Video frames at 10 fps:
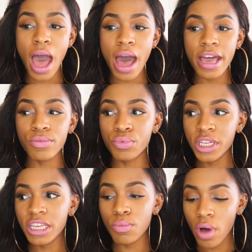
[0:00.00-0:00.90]
I
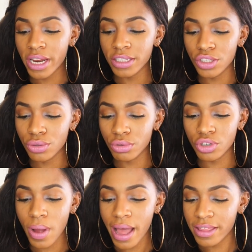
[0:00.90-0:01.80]
really wanted to
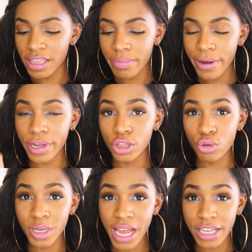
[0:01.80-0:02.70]
try the Mary
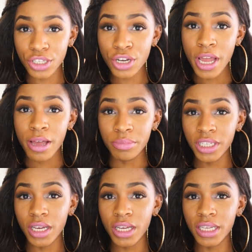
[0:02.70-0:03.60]
Luminizer
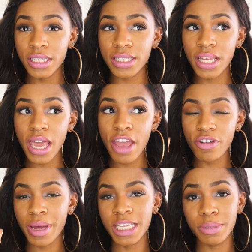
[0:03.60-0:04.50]
because
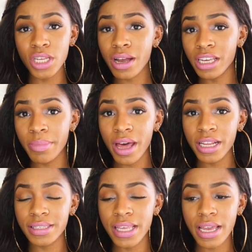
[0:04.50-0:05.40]
everybody's been talking about
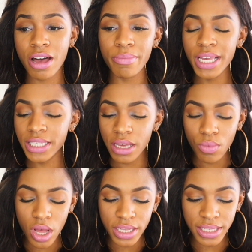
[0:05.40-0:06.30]
it and saying how amazing it
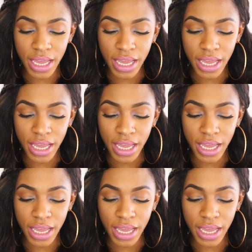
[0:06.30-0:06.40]
was,